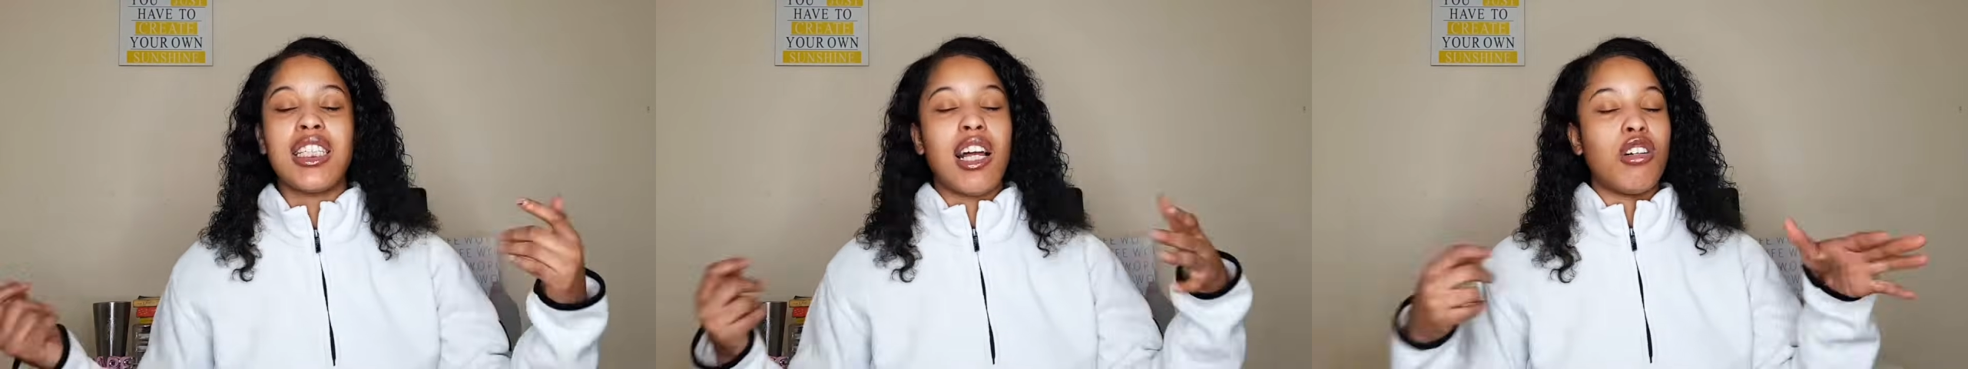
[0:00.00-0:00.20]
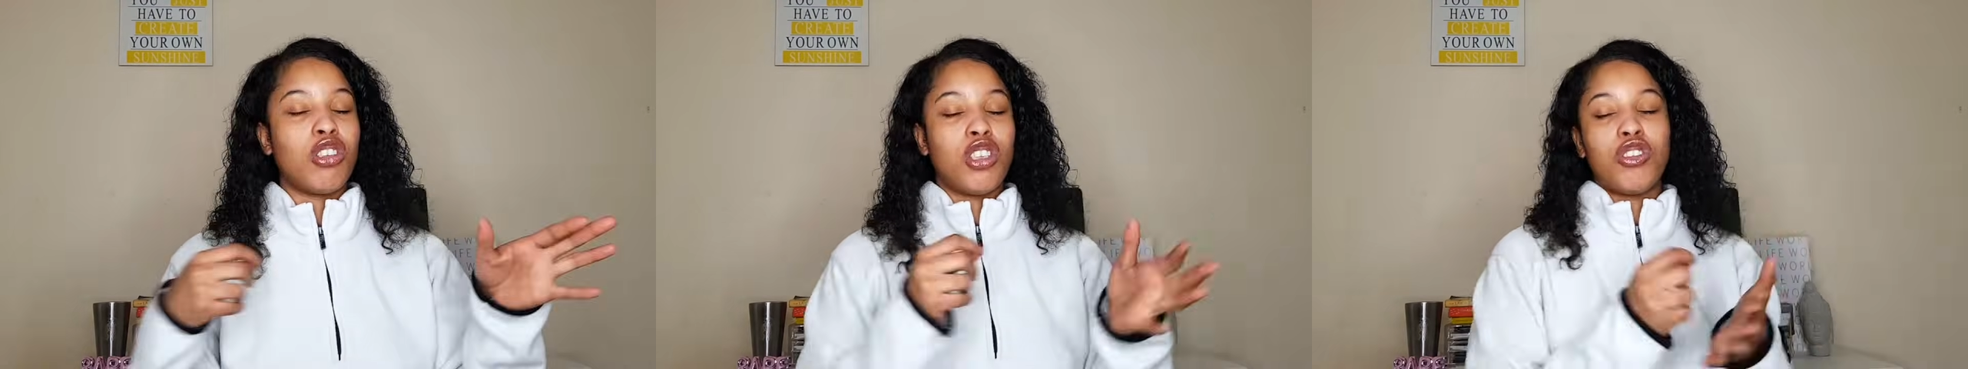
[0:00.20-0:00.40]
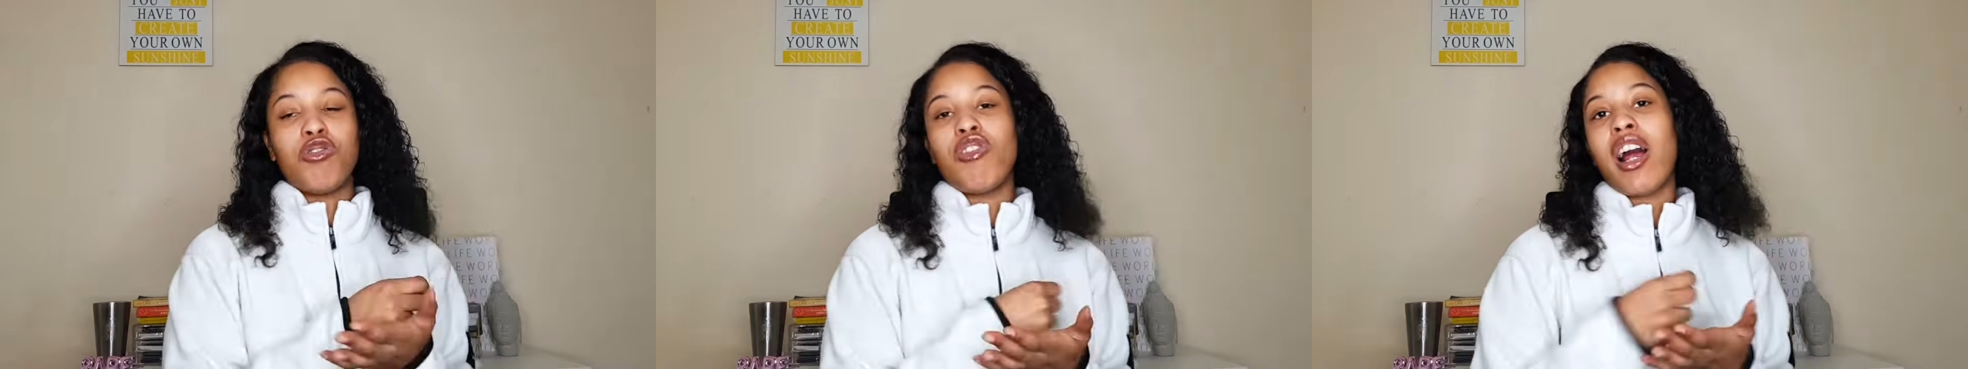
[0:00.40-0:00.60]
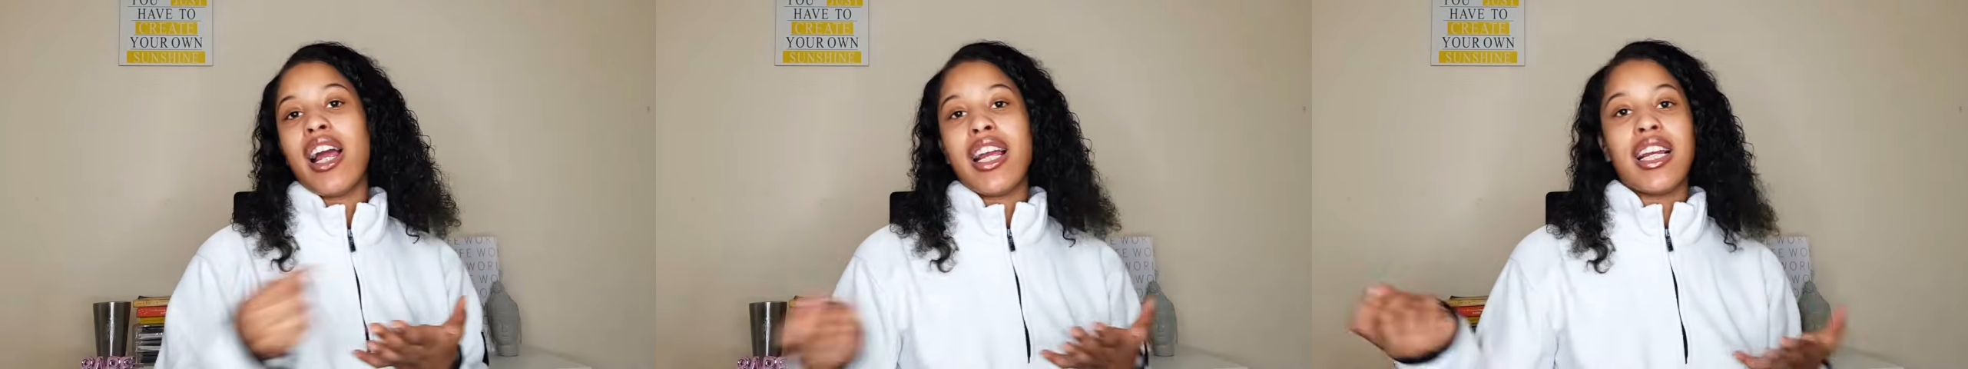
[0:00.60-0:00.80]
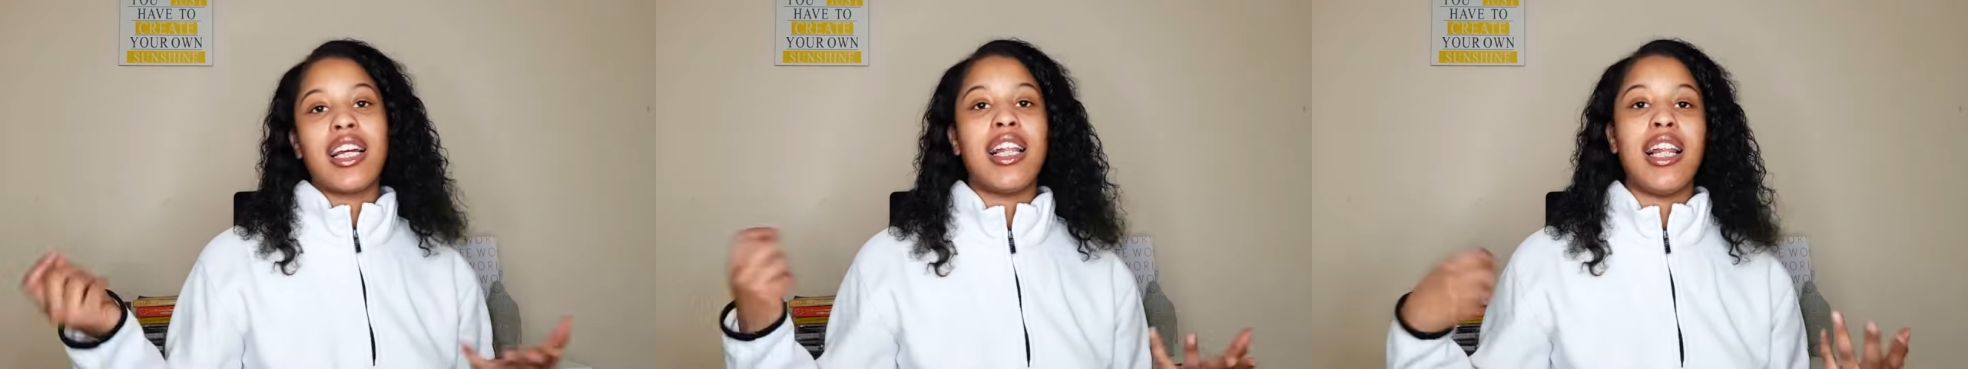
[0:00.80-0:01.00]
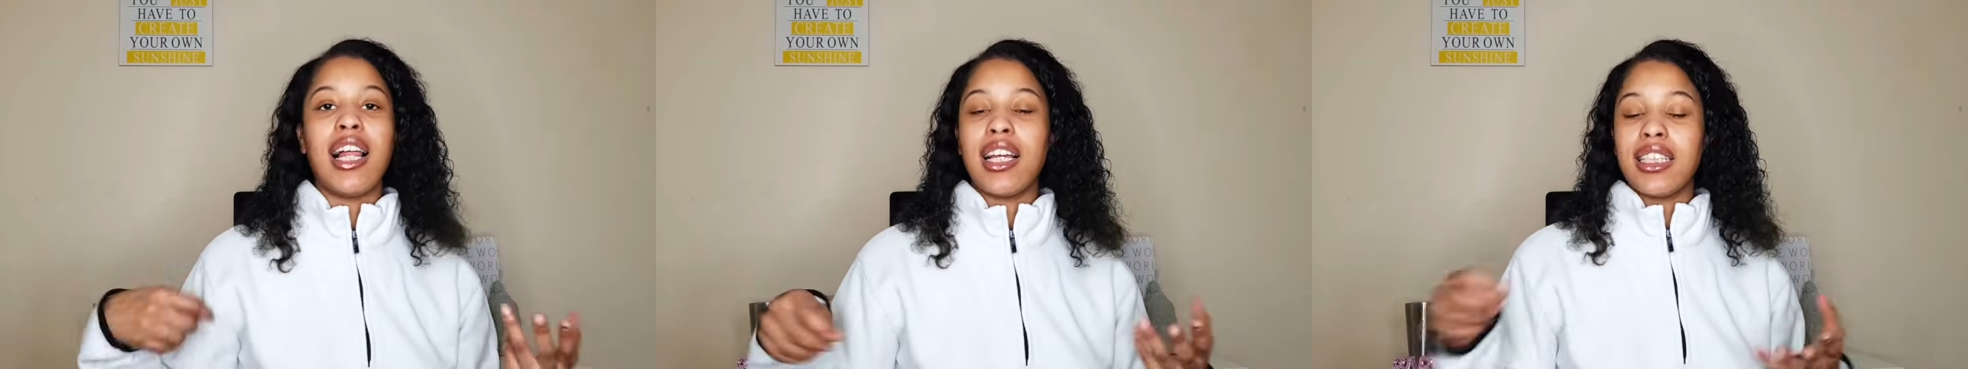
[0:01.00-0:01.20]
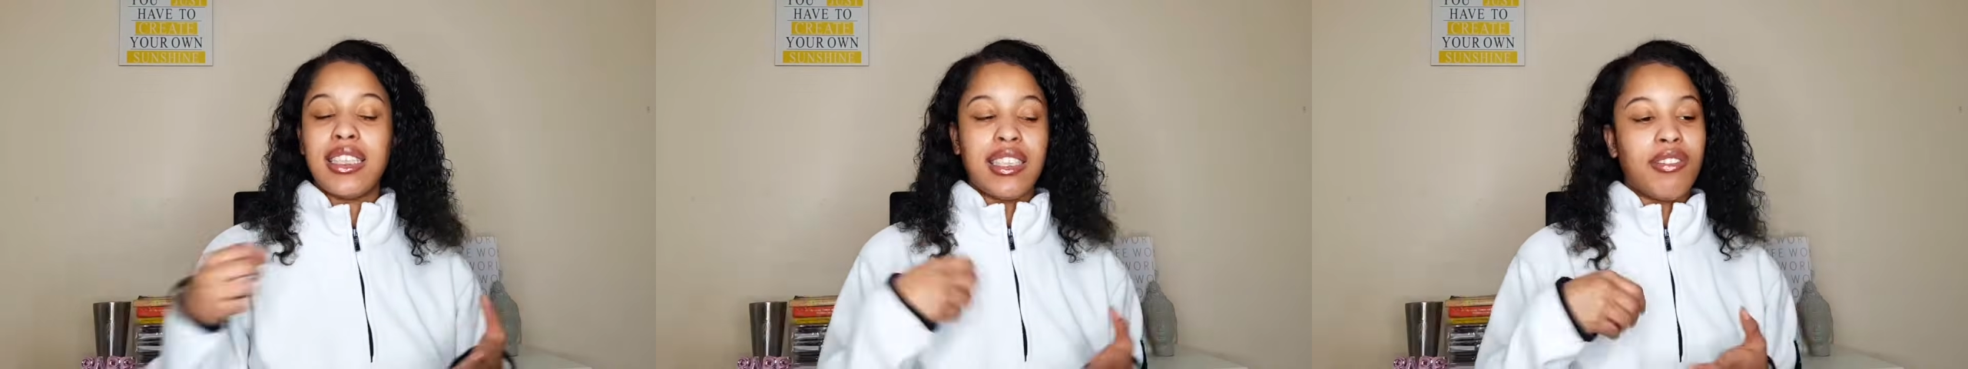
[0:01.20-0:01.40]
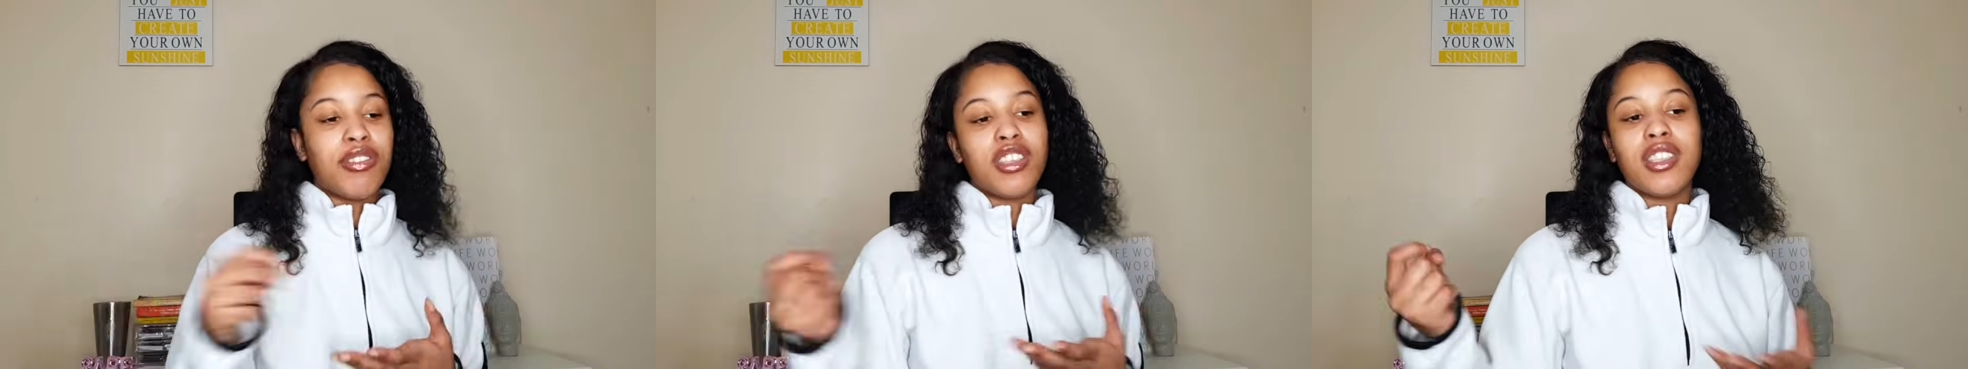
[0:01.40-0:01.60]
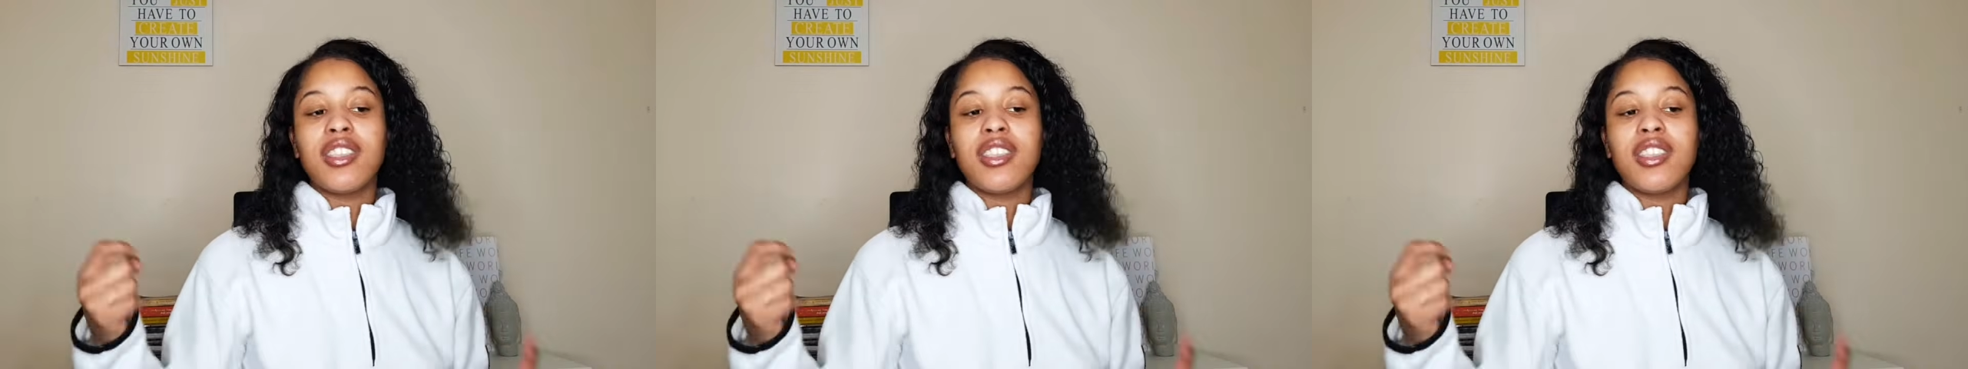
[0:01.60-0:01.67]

I was just writing different